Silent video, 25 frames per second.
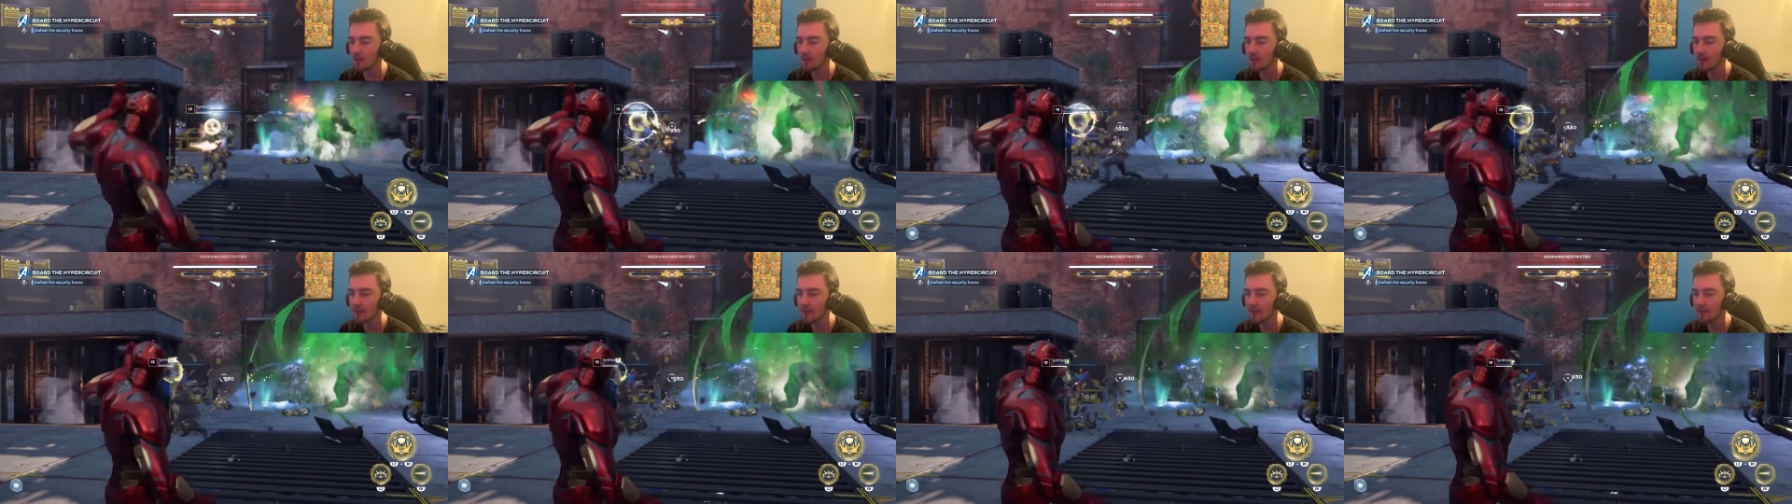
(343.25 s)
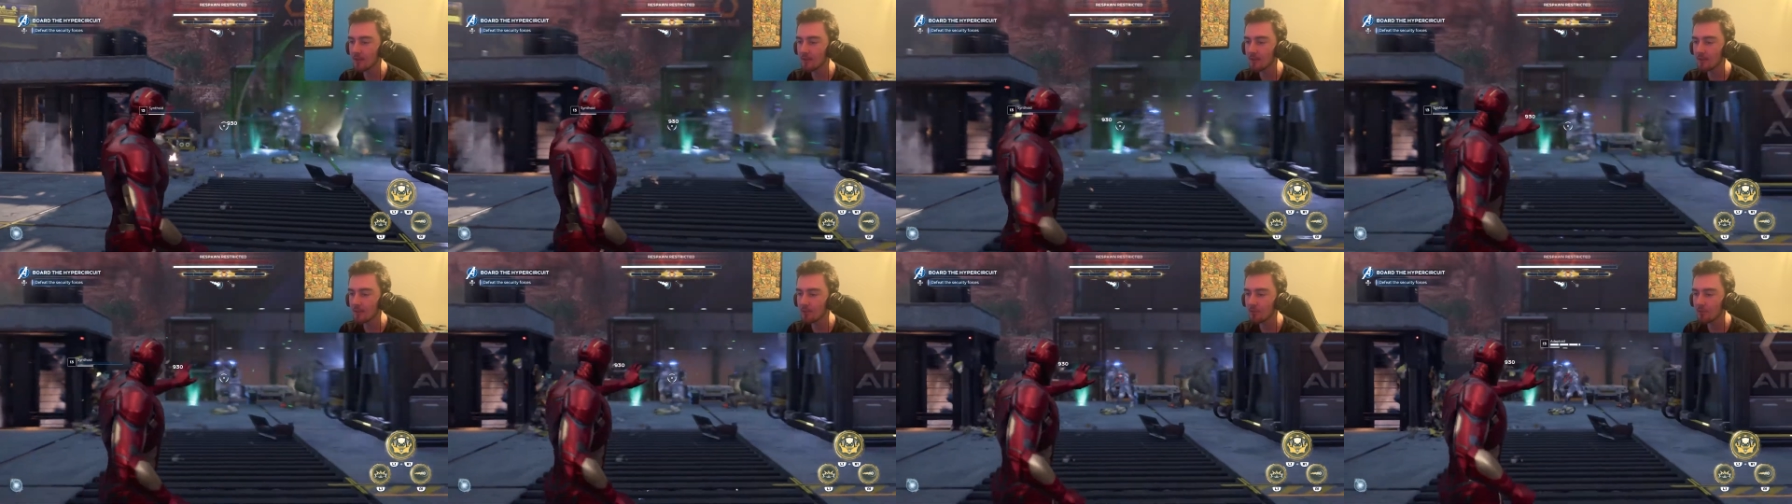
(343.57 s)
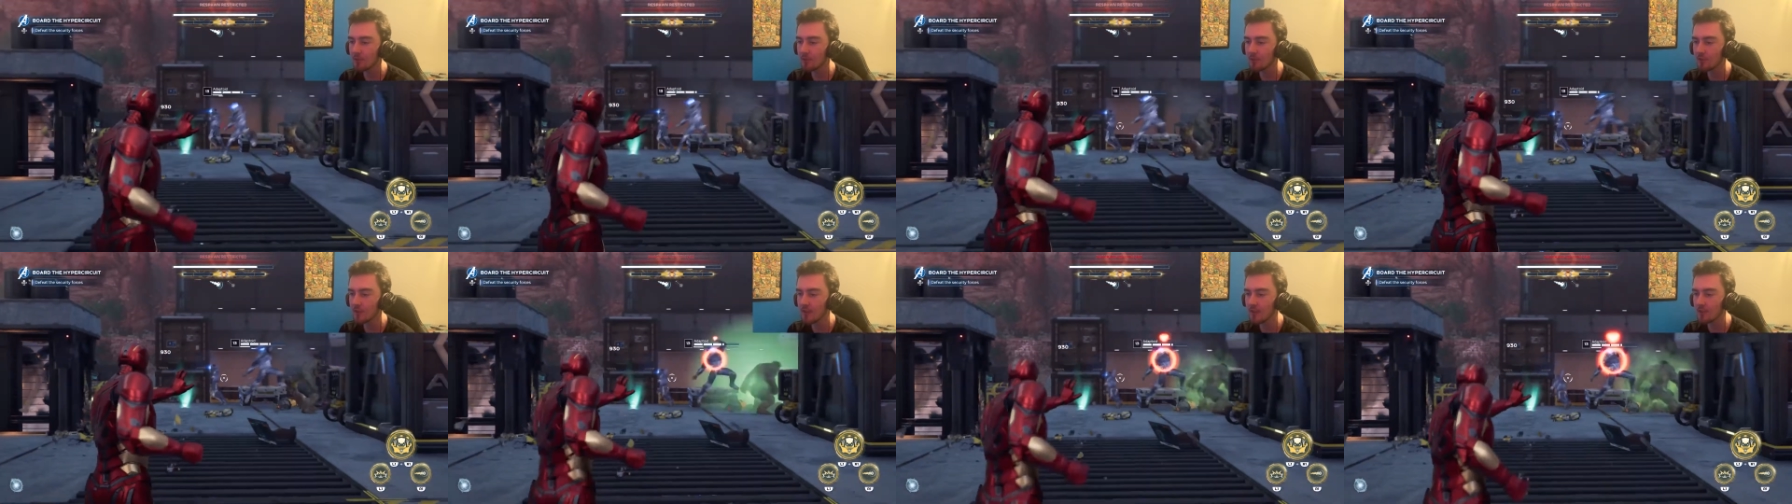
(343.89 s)
you need like
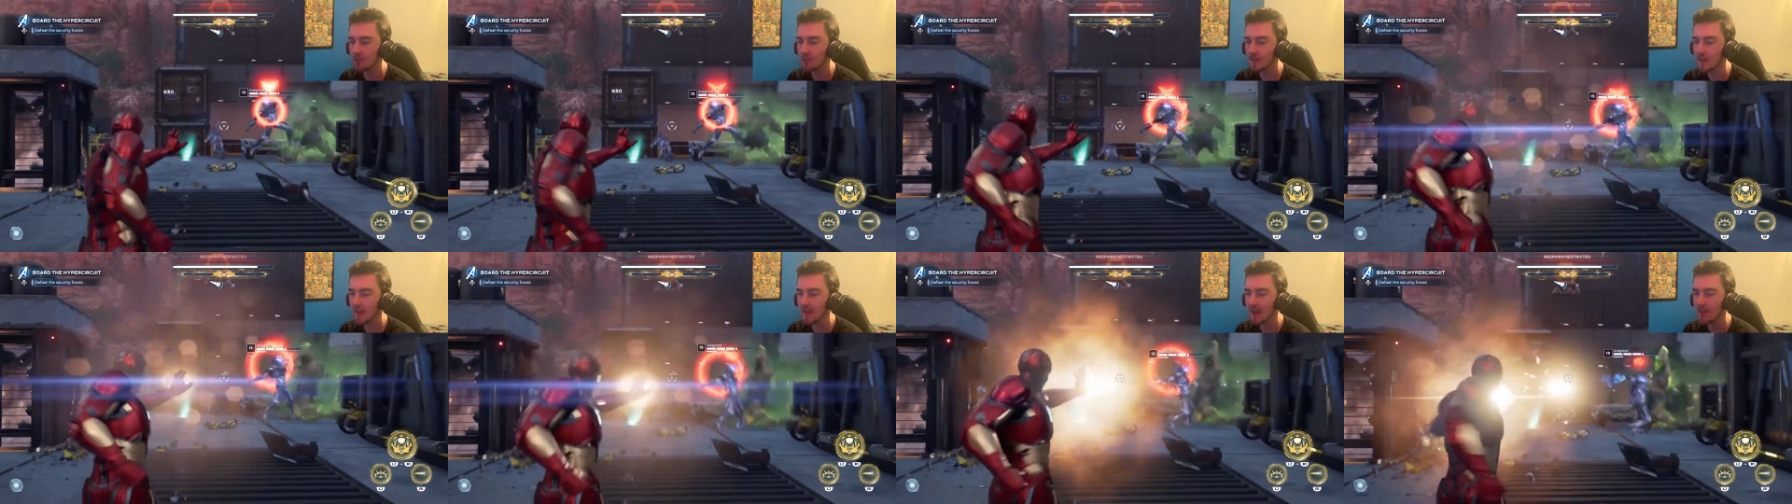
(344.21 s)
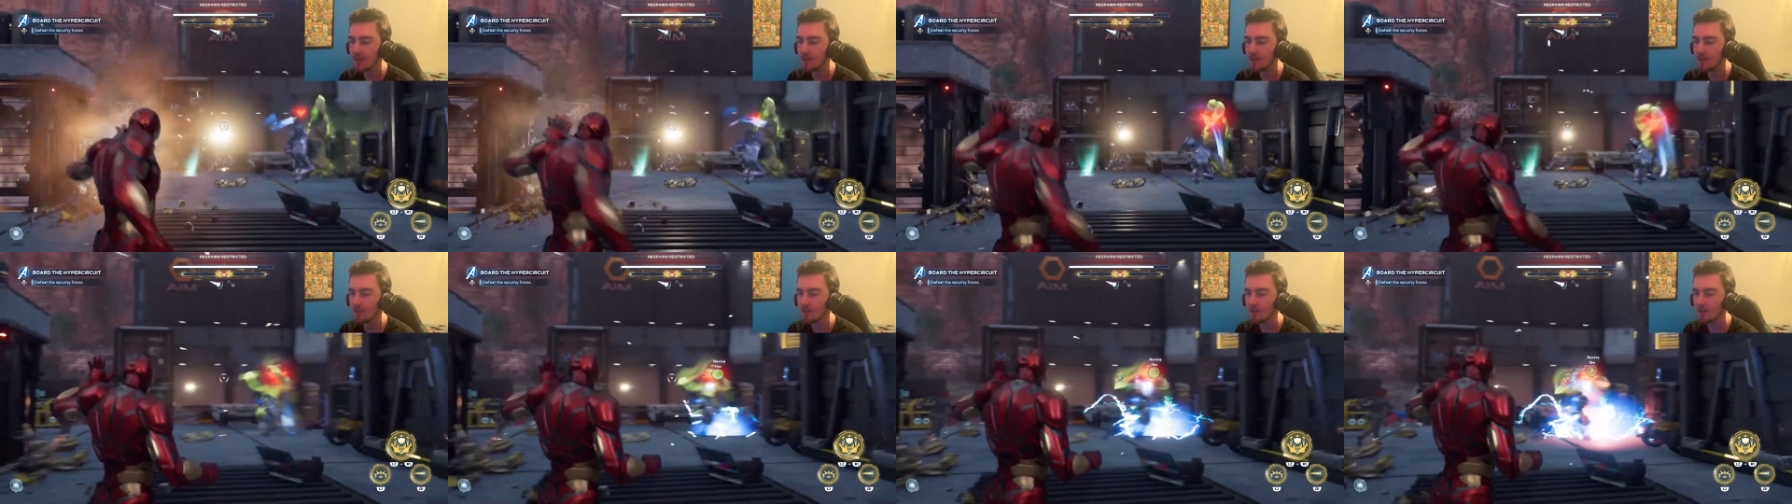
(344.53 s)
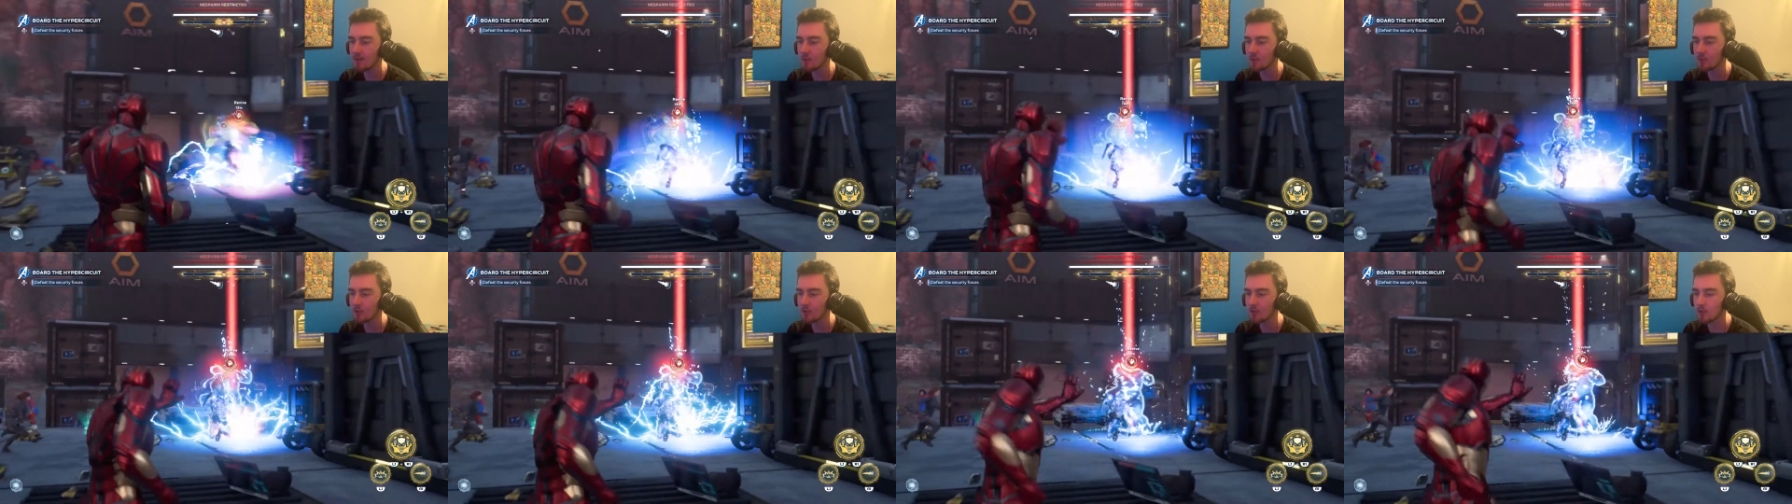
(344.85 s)
precisely aim it, and also